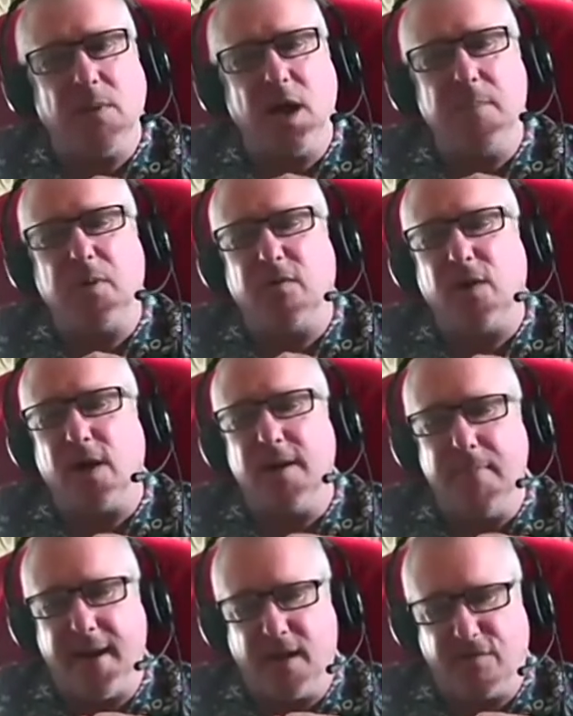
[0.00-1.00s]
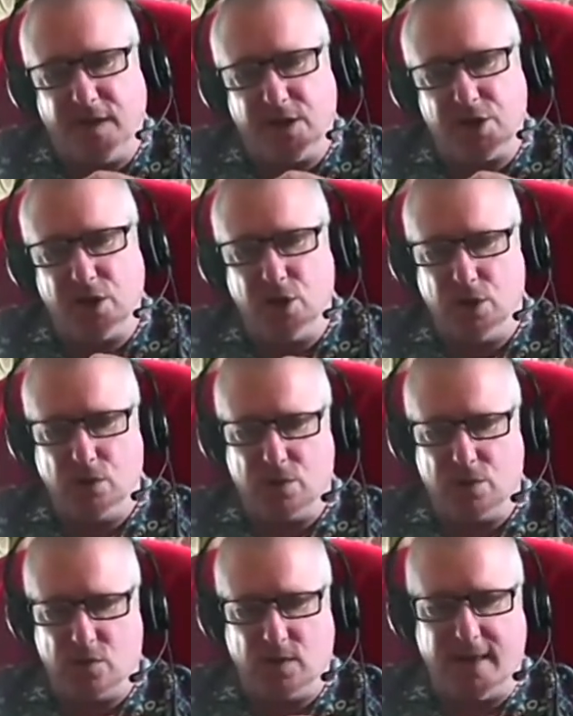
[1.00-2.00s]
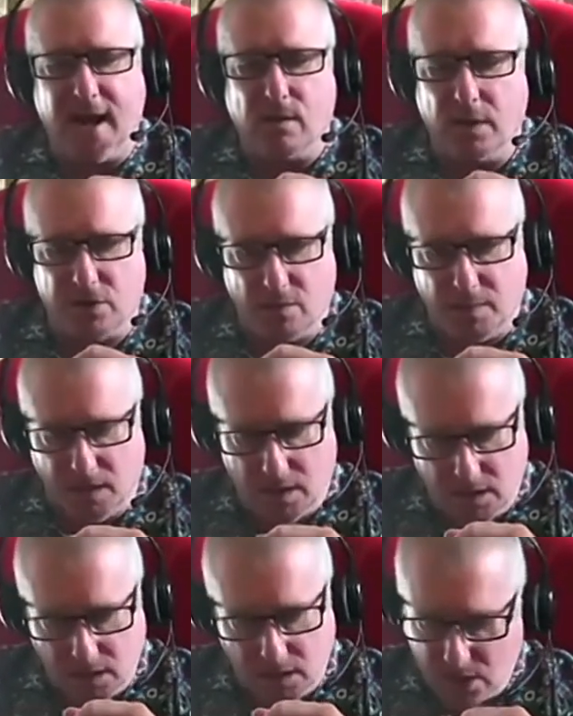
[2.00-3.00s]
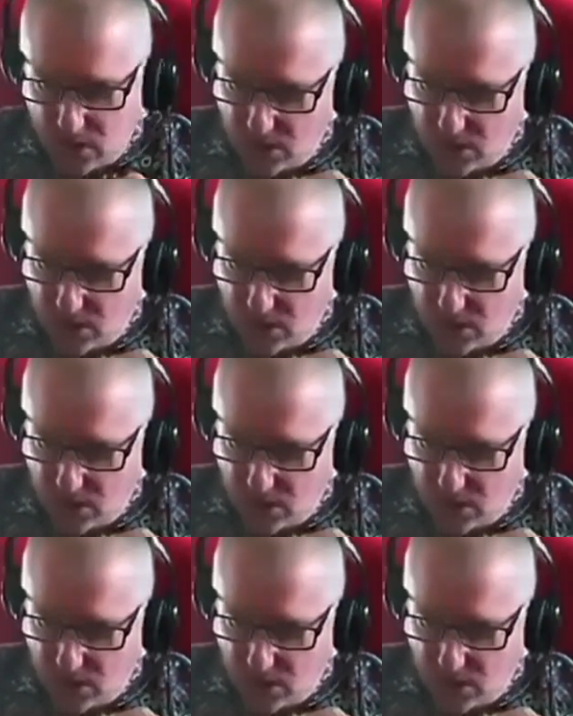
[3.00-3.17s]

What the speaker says: may provide benefits to users without disabilities.